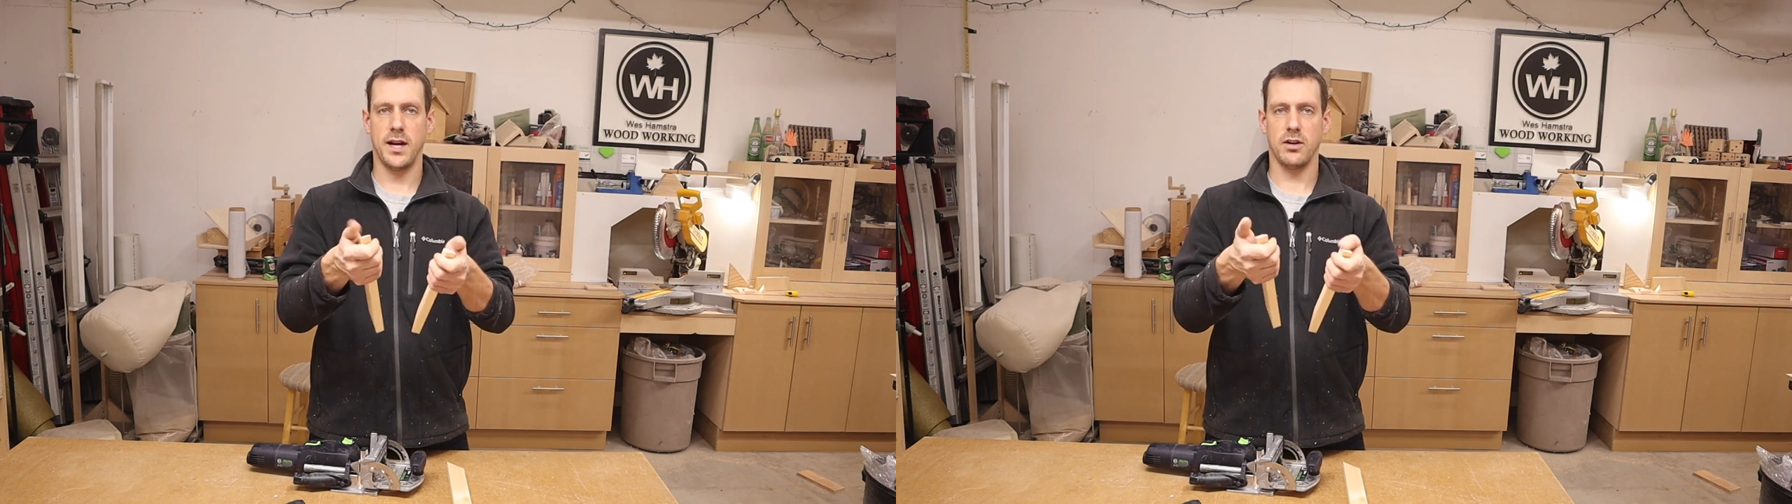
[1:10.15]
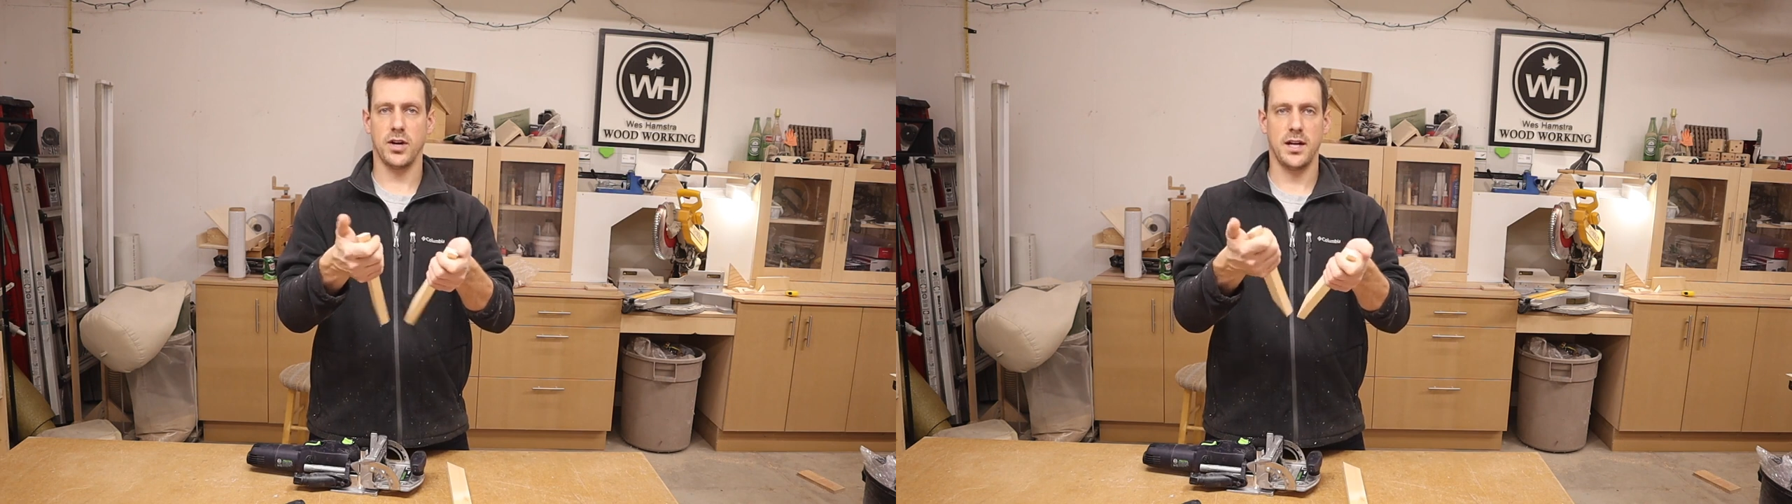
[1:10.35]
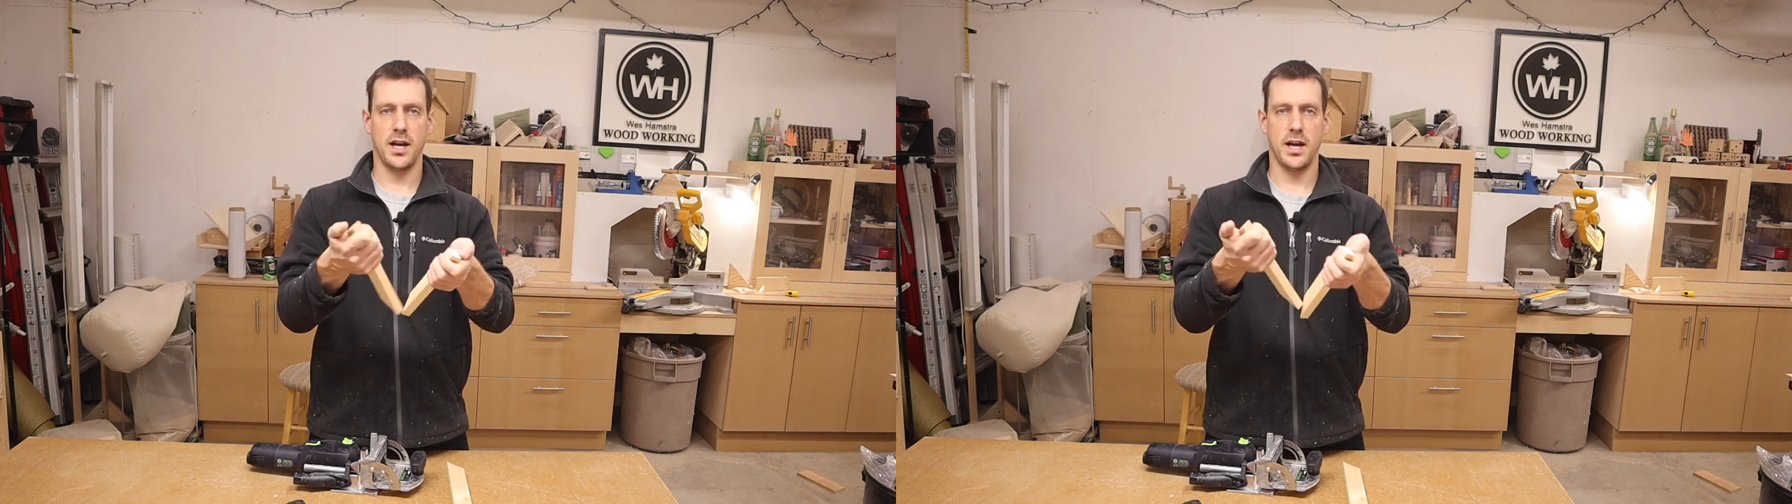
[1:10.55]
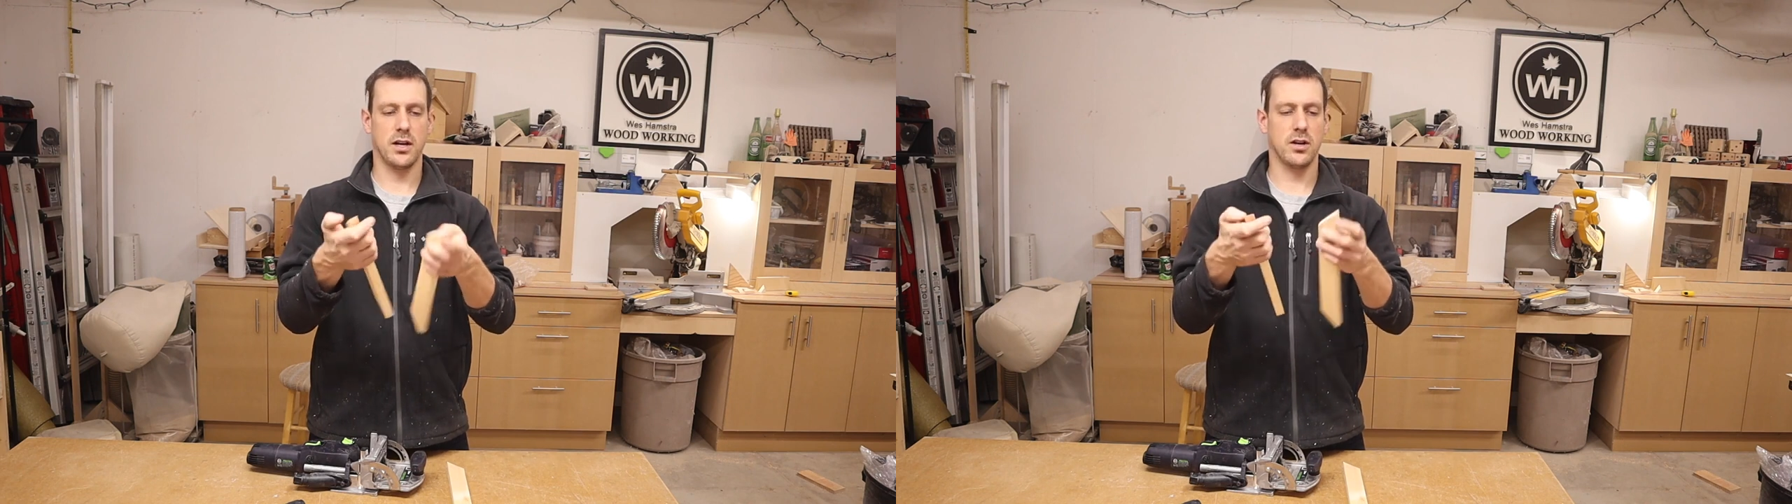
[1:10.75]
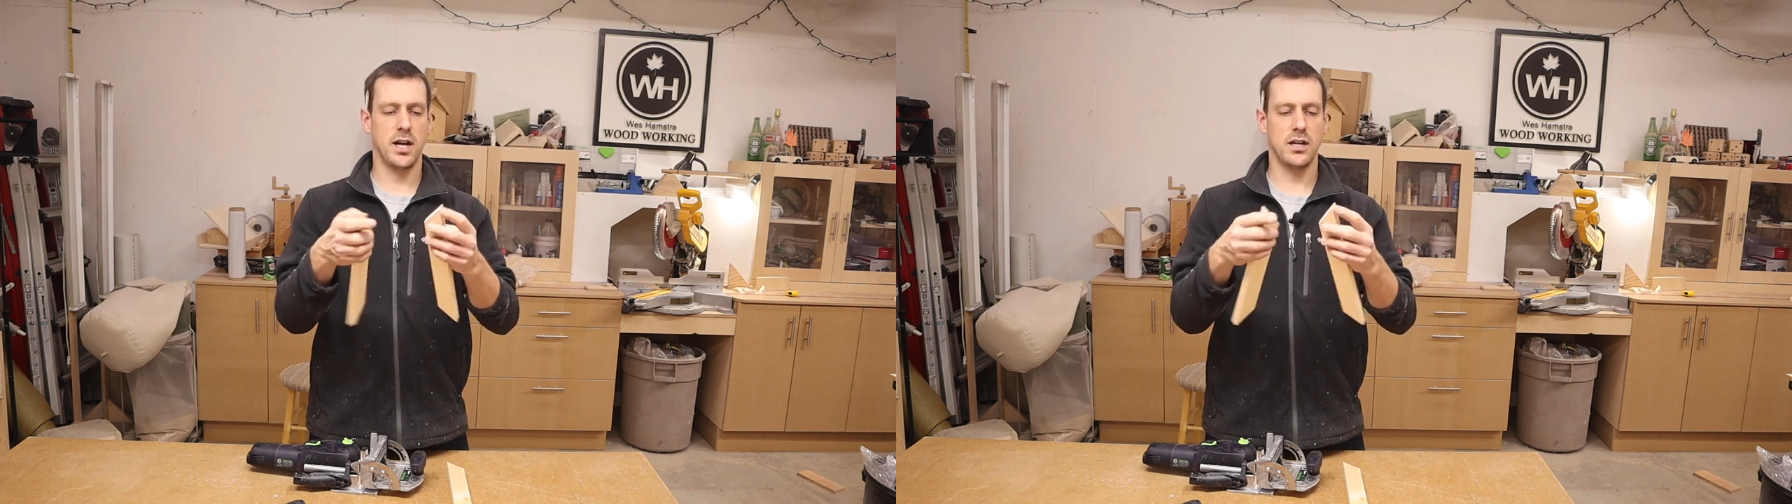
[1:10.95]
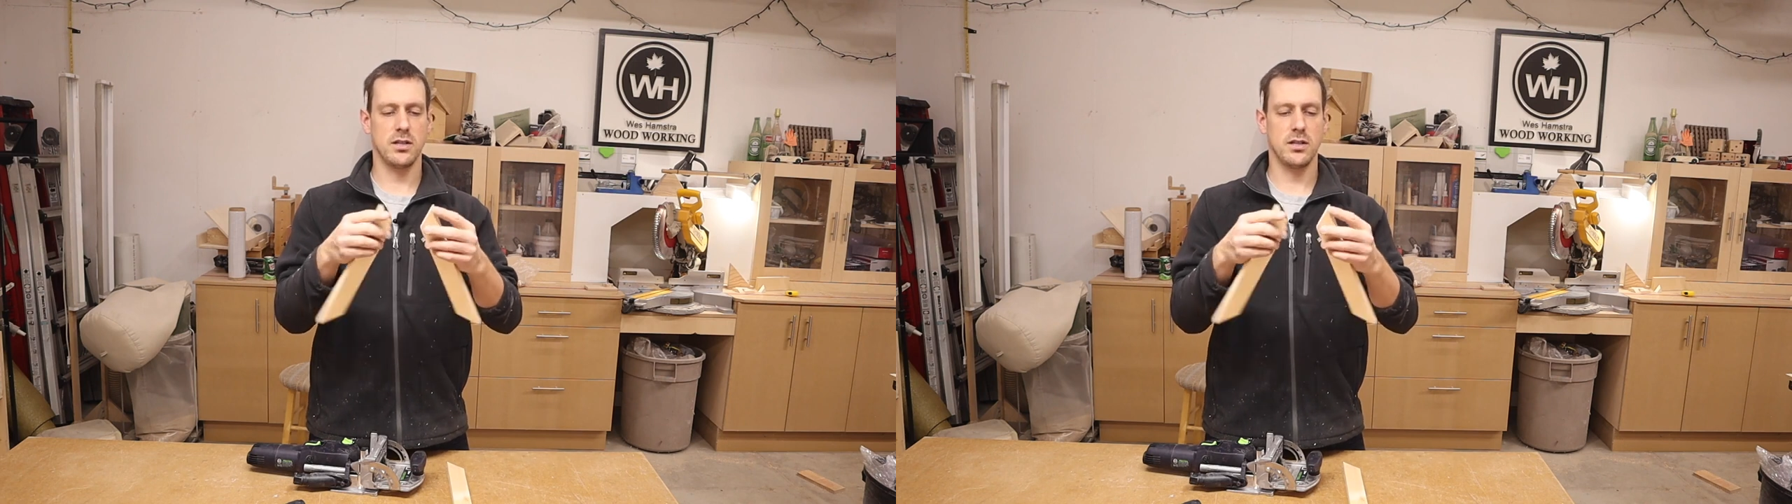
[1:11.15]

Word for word: end grain to end grain.